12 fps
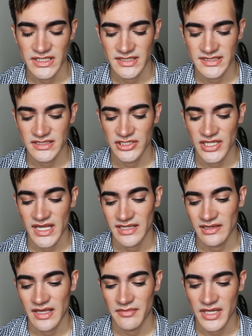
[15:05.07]
minutes, and she had
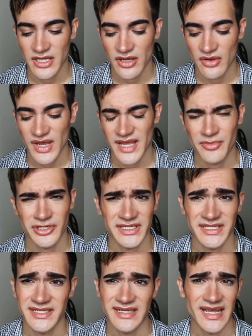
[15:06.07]
to let me go. I
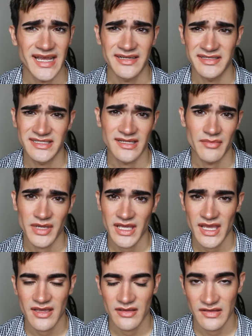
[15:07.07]
pretended I had a stomach
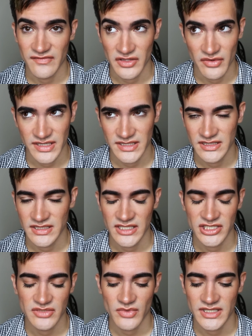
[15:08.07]
ache, even though I didn't. I
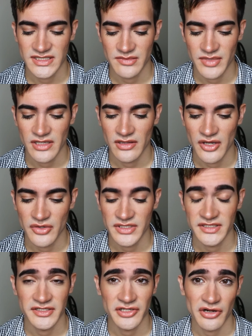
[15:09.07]
just wanted to be alone
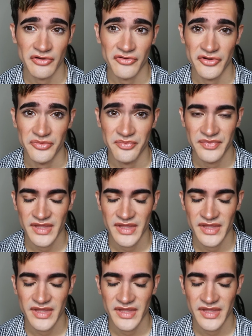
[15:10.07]
in a dark room.